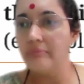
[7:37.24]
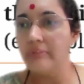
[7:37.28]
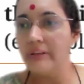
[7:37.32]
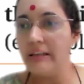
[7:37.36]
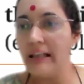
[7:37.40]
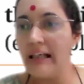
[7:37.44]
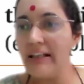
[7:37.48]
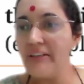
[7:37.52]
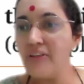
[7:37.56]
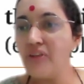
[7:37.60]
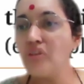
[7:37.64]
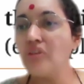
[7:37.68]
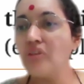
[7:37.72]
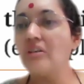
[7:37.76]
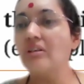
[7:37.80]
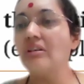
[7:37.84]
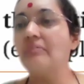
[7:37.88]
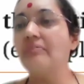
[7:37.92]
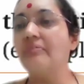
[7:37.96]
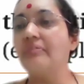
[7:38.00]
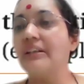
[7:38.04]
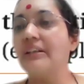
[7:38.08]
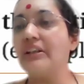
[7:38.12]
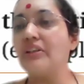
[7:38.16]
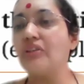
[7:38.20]

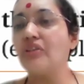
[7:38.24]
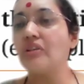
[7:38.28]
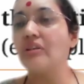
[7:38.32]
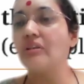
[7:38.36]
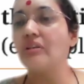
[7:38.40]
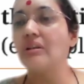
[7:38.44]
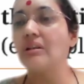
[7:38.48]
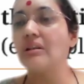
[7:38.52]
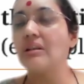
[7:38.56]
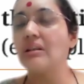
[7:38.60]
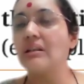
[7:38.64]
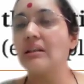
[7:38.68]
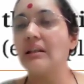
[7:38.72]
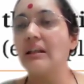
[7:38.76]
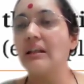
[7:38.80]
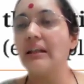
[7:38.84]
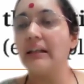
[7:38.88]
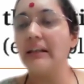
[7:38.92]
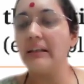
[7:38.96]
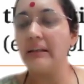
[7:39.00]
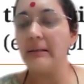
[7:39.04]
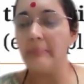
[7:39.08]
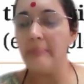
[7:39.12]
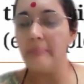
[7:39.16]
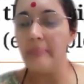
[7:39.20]
natural features
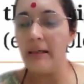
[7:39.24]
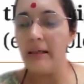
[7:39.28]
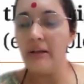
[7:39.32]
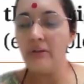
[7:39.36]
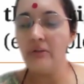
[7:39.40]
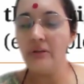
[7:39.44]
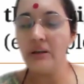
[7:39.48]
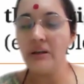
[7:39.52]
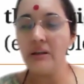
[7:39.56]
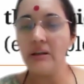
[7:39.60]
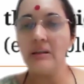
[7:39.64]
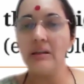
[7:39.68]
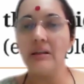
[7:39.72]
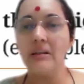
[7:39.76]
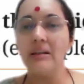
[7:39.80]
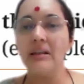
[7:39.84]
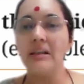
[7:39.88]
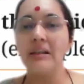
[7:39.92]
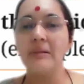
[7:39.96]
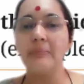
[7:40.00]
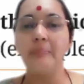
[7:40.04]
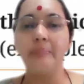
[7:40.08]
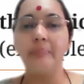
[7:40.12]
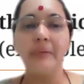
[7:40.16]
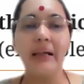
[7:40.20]
like
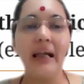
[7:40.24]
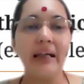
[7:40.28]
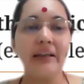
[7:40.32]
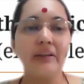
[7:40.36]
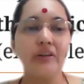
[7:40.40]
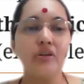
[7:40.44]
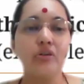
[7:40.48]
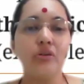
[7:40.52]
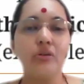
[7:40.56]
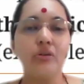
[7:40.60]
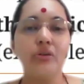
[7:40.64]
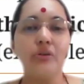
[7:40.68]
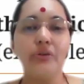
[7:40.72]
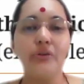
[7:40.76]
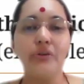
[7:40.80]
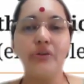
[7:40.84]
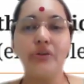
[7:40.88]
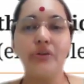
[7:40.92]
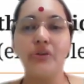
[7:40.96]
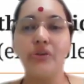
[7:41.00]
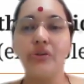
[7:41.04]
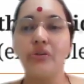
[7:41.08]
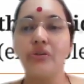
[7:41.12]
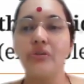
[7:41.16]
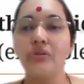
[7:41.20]
mountains,
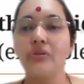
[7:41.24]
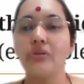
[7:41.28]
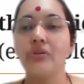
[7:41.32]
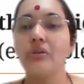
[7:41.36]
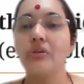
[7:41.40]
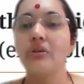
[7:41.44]
plateaus,